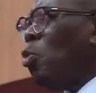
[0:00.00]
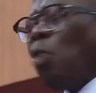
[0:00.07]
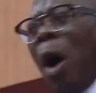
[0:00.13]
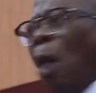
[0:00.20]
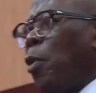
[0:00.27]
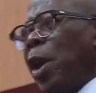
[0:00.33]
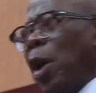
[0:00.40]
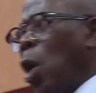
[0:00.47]

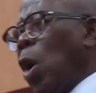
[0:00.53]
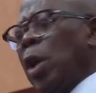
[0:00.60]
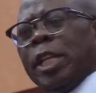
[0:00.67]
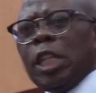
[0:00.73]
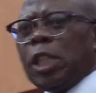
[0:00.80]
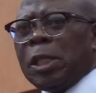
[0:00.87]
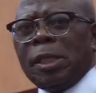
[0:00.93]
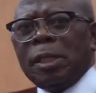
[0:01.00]
What we
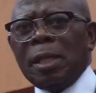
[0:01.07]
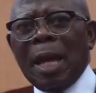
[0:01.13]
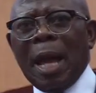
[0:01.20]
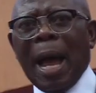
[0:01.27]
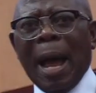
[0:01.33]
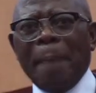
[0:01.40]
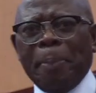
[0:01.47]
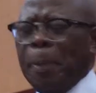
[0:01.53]
owe this
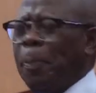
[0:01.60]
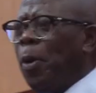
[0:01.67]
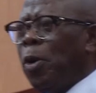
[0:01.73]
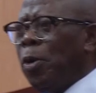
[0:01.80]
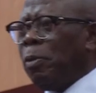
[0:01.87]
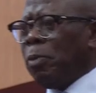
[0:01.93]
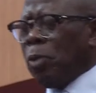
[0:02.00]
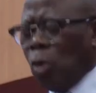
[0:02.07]
our
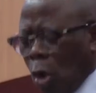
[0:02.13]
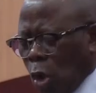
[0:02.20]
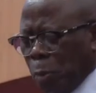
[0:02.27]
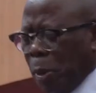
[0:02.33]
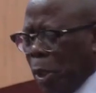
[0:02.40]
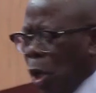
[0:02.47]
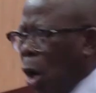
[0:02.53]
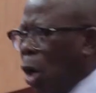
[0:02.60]
people
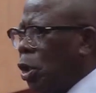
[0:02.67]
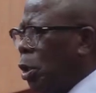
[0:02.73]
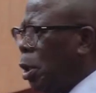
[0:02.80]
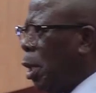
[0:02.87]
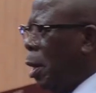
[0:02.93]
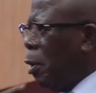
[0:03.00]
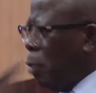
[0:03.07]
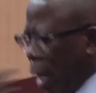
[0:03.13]
goes
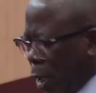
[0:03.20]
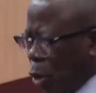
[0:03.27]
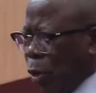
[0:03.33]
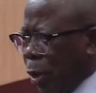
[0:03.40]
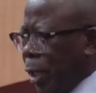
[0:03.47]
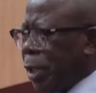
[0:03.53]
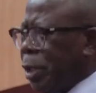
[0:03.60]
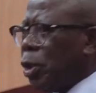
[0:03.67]
beyond
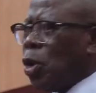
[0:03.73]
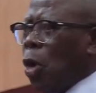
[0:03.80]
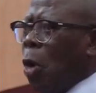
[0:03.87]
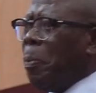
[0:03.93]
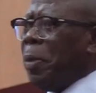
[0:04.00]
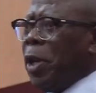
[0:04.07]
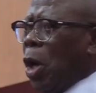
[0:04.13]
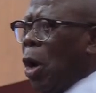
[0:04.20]
rhetorics,
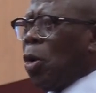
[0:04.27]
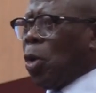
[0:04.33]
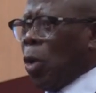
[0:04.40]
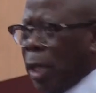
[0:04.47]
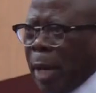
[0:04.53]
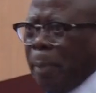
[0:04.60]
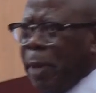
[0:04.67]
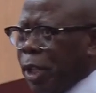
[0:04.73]
go
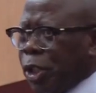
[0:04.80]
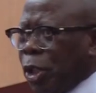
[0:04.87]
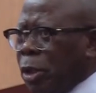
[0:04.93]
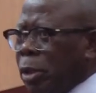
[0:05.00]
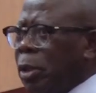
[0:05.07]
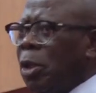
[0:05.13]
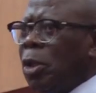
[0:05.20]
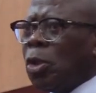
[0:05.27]
beyond
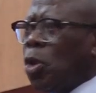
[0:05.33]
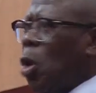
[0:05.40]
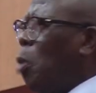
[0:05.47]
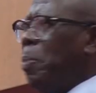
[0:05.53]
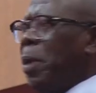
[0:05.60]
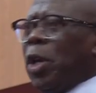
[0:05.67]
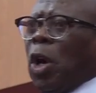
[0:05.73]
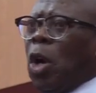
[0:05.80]
condemnation,
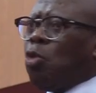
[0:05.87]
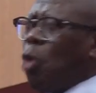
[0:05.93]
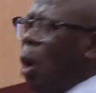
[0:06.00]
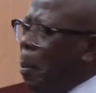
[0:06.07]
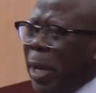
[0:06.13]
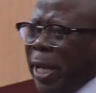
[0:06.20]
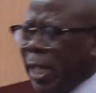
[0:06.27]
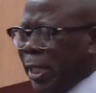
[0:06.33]
go
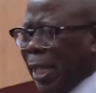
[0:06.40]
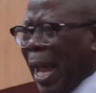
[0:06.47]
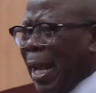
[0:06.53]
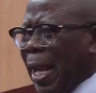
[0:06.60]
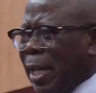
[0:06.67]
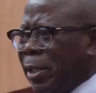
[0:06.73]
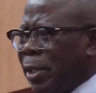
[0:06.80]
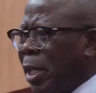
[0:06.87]
beyond one minute
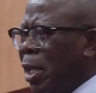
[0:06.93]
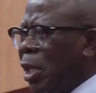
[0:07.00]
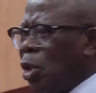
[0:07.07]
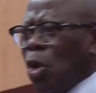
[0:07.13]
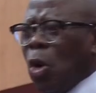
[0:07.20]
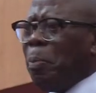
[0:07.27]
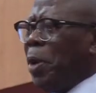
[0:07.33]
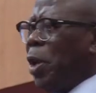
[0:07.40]
silence,
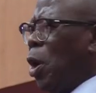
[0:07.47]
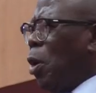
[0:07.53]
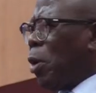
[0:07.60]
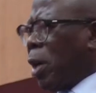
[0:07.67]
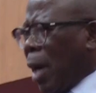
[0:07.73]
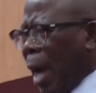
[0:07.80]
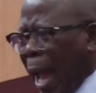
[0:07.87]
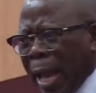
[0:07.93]
go
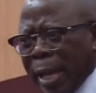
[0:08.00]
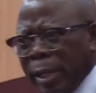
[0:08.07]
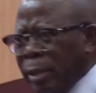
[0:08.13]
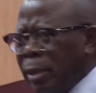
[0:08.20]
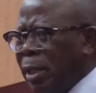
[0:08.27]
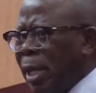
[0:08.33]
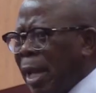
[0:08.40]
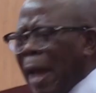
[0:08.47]
beyond
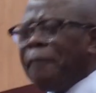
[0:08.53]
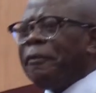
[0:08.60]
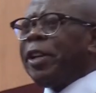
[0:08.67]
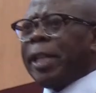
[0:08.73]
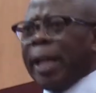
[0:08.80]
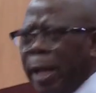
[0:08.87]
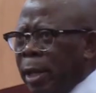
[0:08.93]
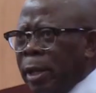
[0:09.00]
crying
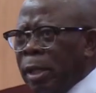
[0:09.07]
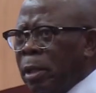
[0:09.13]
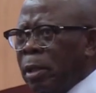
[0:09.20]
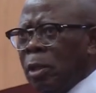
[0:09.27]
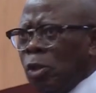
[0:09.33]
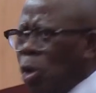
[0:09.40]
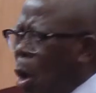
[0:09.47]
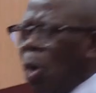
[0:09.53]
every
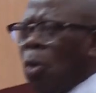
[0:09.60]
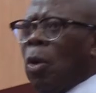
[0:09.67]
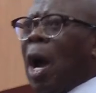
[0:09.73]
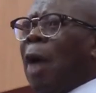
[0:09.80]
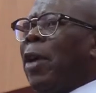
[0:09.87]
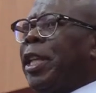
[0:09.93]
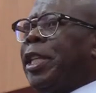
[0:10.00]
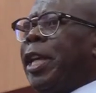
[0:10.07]
day.
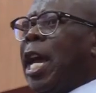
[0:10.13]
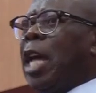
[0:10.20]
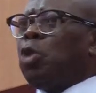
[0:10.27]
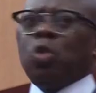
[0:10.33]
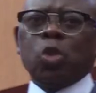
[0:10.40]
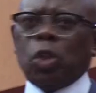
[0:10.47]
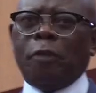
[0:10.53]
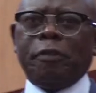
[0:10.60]
No, our
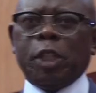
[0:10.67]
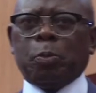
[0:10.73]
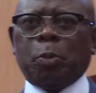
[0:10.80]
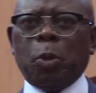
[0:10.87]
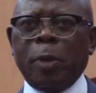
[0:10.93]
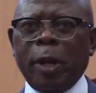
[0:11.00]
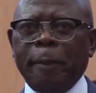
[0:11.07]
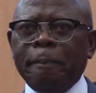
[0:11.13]
tears will solve
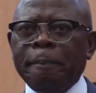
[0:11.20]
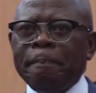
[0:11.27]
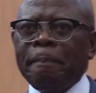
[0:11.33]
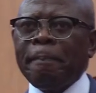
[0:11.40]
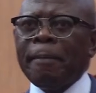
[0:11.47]
this problem.